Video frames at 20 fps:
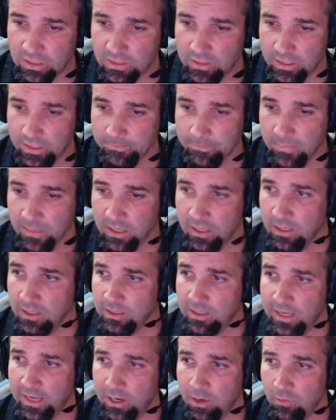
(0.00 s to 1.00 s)
Okay,
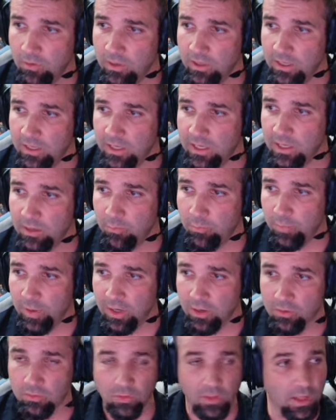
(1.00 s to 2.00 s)
now in
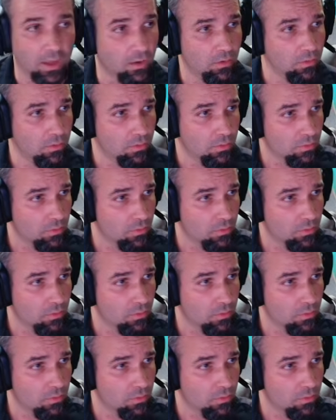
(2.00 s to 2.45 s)
parallel